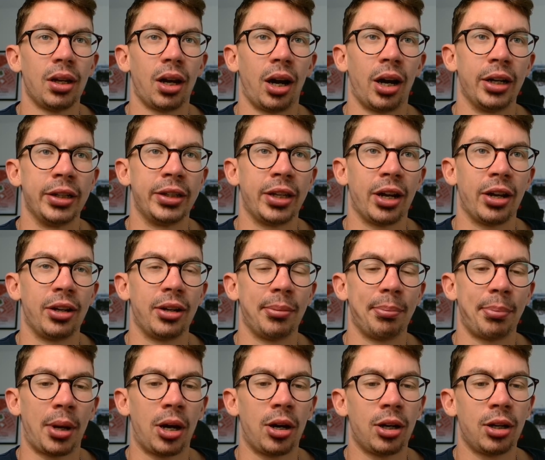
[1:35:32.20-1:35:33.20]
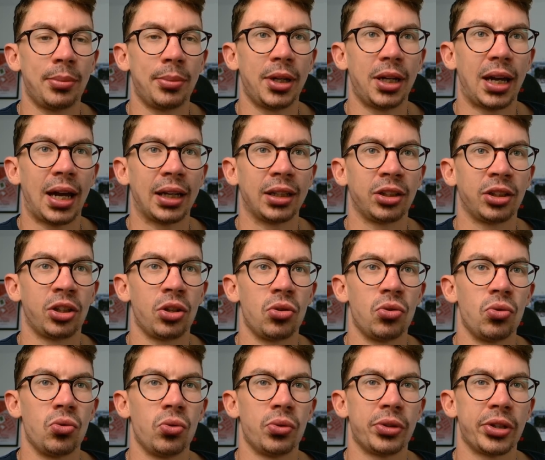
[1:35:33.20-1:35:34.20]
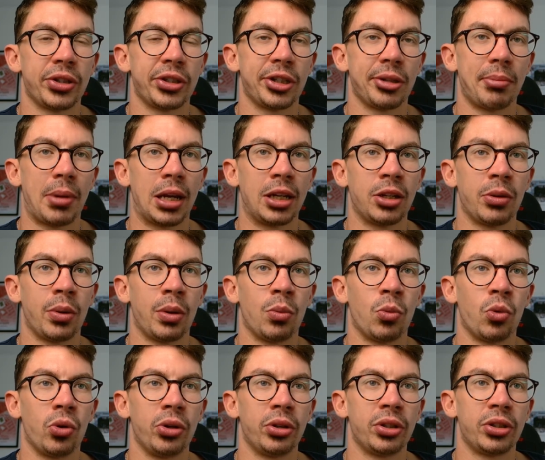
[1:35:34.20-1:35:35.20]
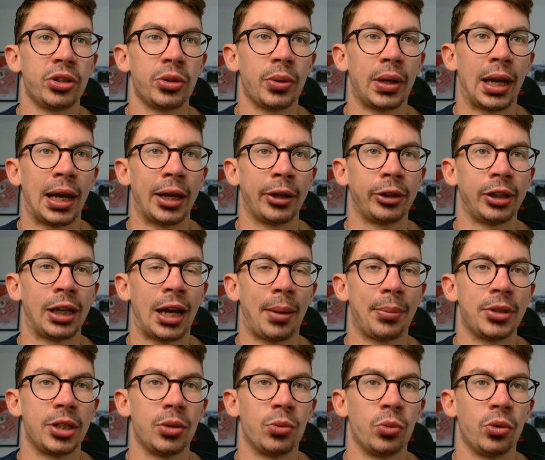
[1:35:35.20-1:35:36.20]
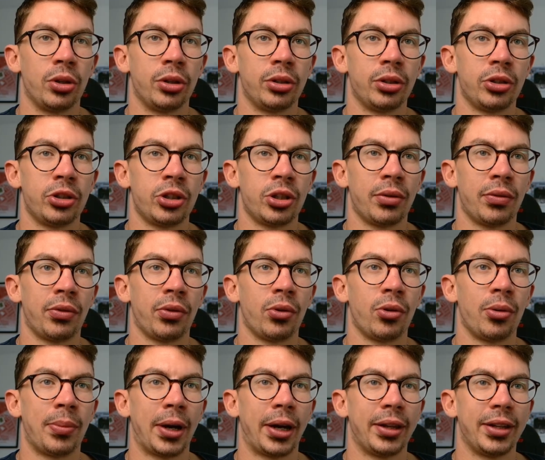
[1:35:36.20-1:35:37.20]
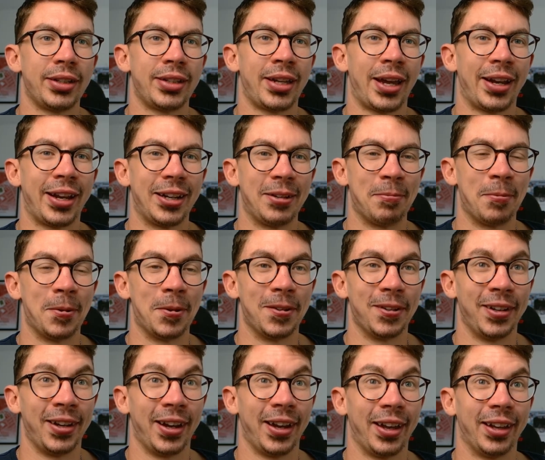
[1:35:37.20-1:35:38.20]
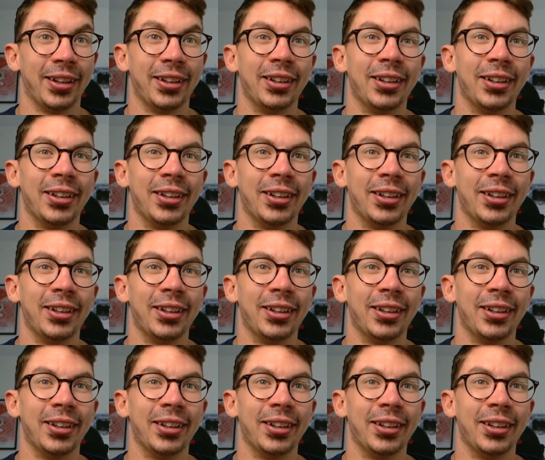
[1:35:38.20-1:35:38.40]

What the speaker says: I done Palmer and Gu to Semenyo and Wood to allow Captain Wood. Should have thought about this heading more. Yeah.